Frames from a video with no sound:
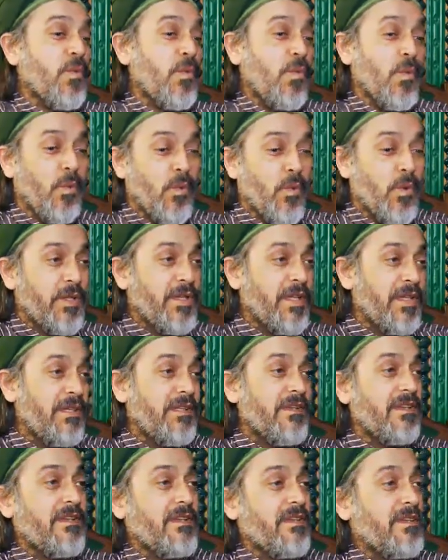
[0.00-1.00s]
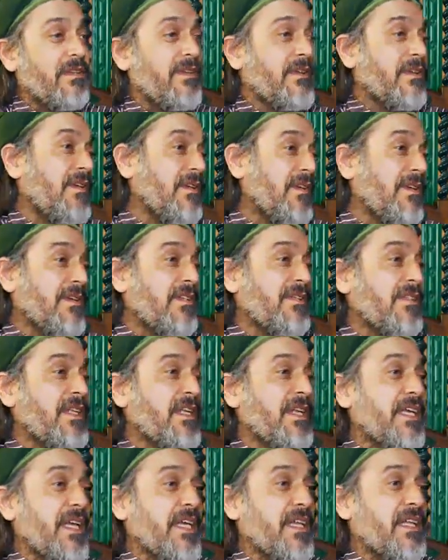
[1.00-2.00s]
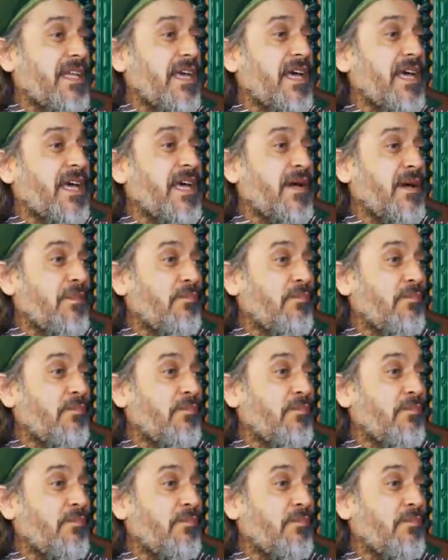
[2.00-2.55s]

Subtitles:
wooden stick in the